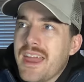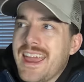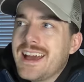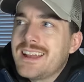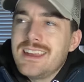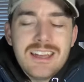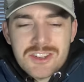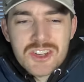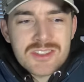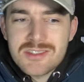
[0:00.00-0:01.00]
And it
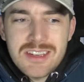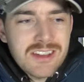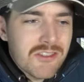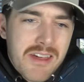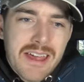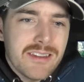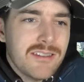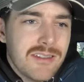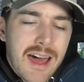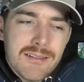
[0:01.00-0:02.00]
just, it created,
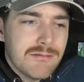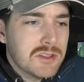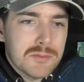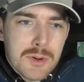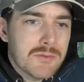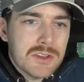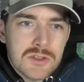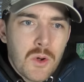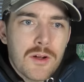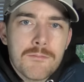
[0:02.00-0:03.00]
that was a perfect
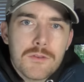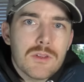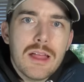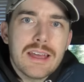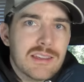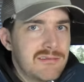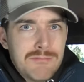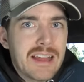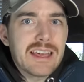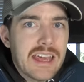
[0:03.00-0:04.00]
storm for like
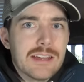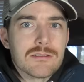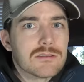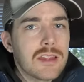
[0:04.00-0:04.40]
Micah haters.